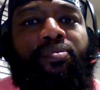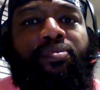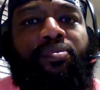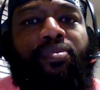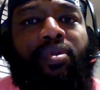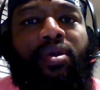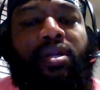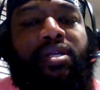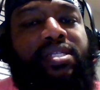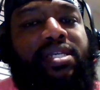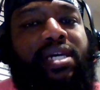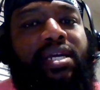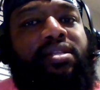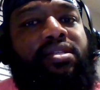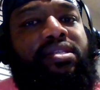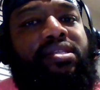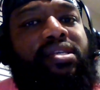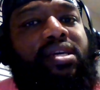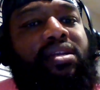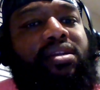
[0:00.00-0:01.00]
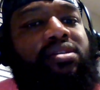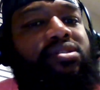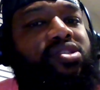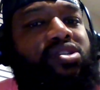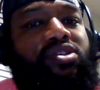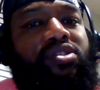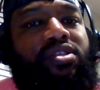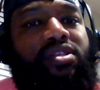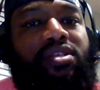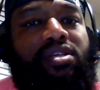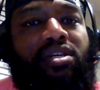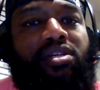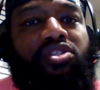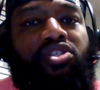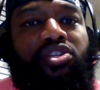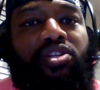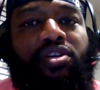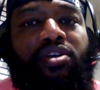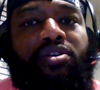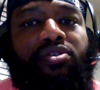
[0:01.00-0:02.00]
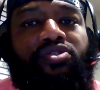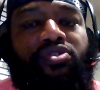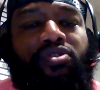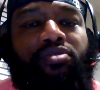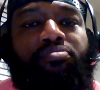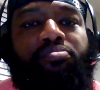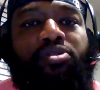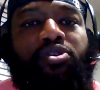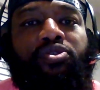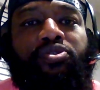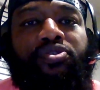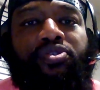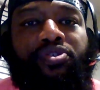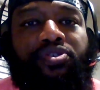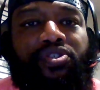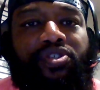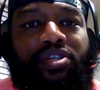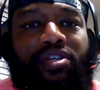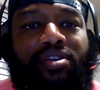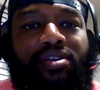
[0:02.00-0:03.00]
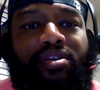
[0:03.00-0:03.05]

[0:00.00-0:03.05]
Notice I didn't say necessarily the engineers or the builders.